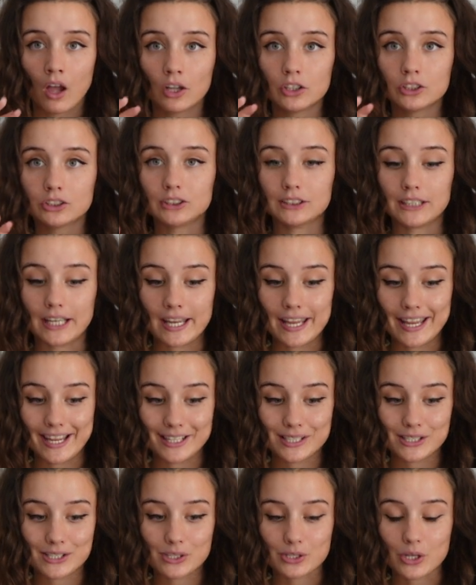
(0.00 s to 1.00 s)
She
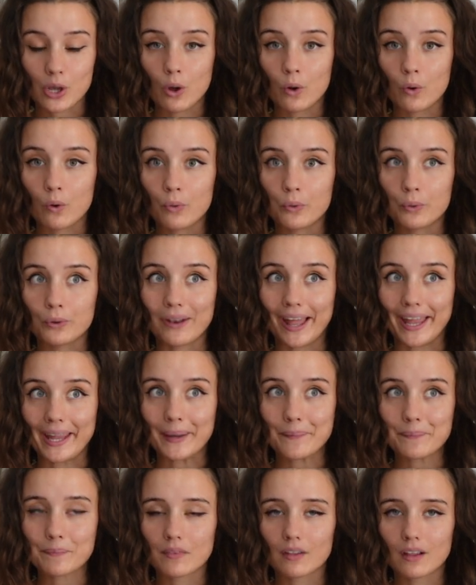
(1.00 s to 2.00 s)
is so
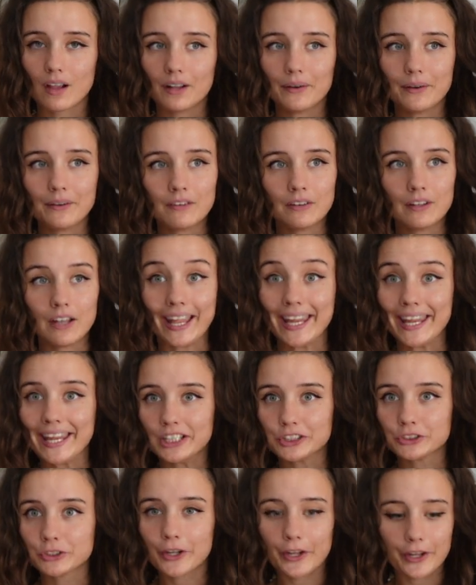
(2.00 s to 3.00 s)
like
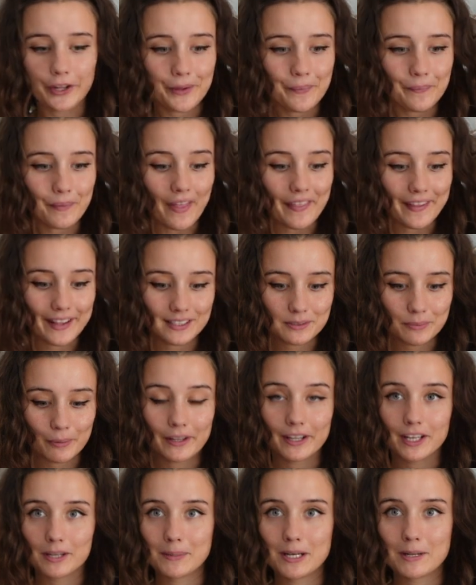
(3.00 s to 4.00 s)
intricate, I think it's
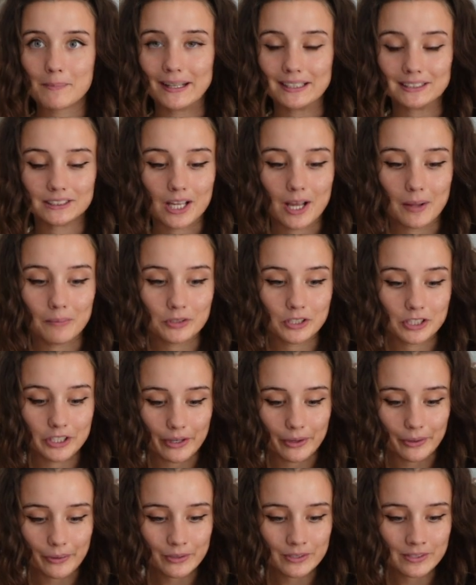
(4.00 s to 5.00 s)
probably gonna be the best term to
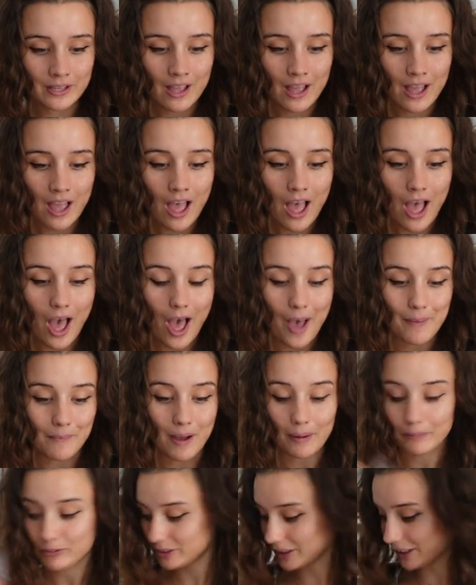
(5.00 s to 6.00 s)
use.
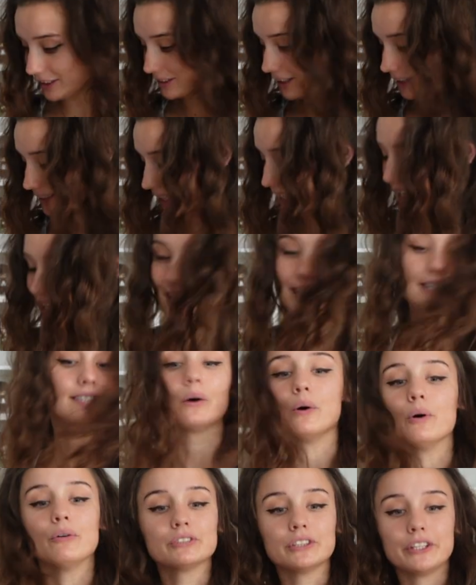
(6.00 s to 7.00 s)
I'm just gonna start taking this
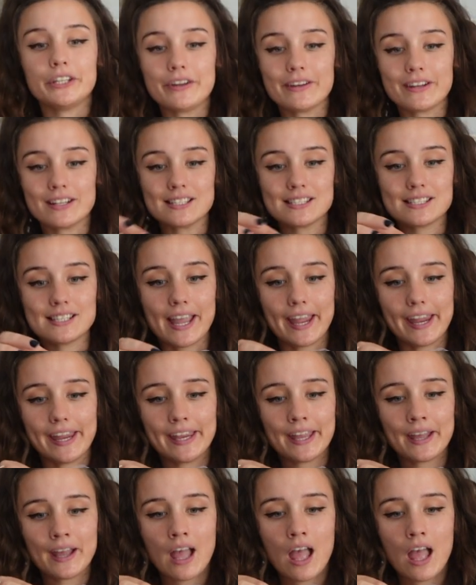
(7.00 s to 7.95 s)
off so you can see.